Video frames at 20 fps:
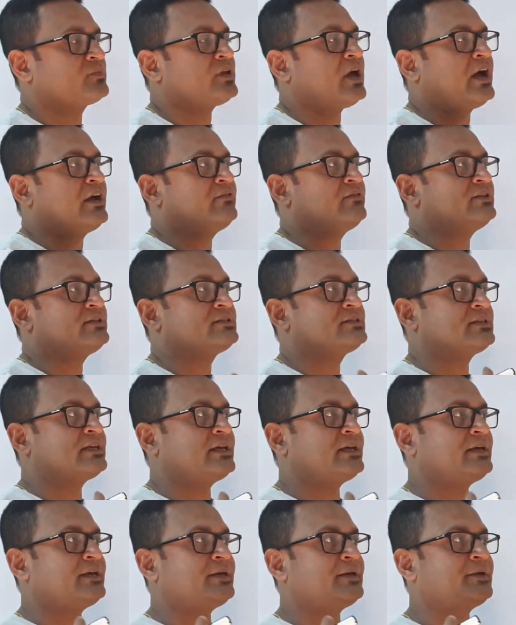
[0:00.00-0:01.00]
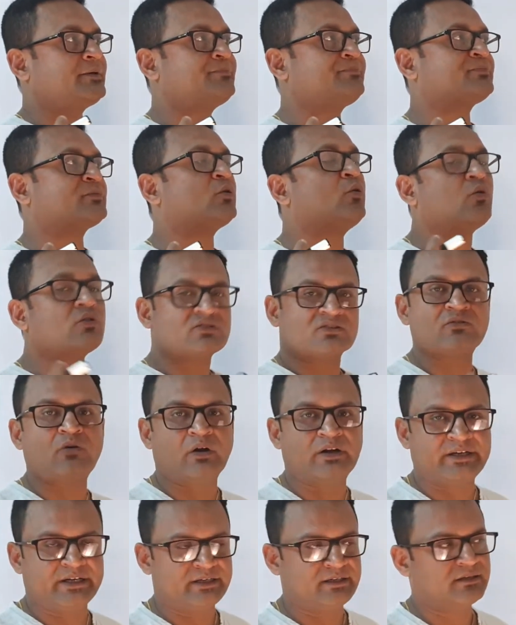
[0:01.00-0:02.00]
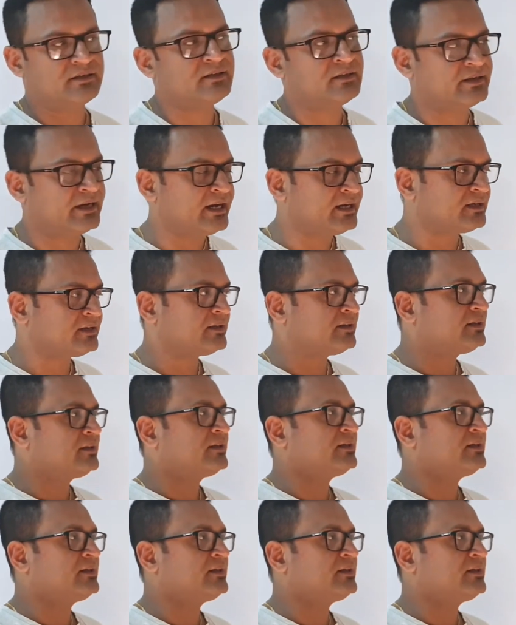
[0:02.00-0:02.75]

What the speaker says: I will say, course content, right?